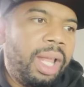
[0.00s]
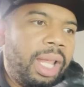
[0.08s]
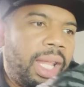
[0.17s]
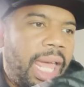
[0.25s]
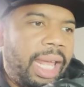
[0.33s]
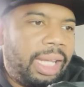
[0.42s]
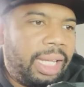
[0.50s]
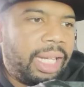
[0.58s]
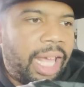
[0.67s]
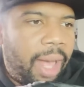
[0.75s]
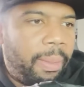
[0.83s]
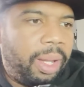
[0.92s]
lightly
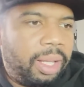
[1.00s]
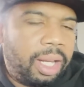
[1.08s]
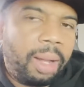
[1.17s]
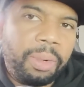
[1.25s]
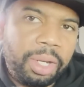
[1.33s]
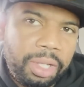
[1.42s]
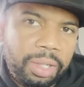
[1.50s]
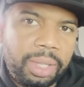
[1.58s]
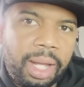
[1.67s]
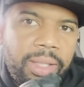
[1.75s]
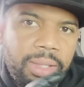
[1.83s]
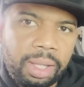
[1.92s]
dab it, then I'm going to do
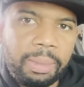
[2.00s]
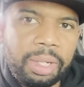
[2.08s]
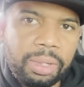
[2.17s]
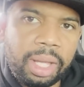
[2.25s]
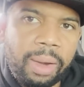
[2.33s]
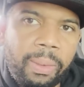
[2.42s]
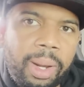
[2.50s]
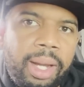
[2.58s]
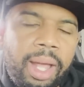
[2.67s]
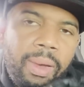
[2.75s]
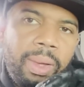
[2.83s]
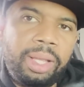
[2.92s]
that. So let me do that right
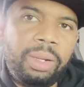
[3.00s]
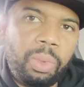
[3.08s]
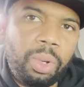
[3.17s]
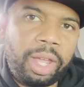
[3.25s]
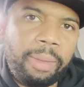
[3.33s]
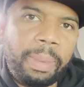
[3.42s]
now, and then we'll get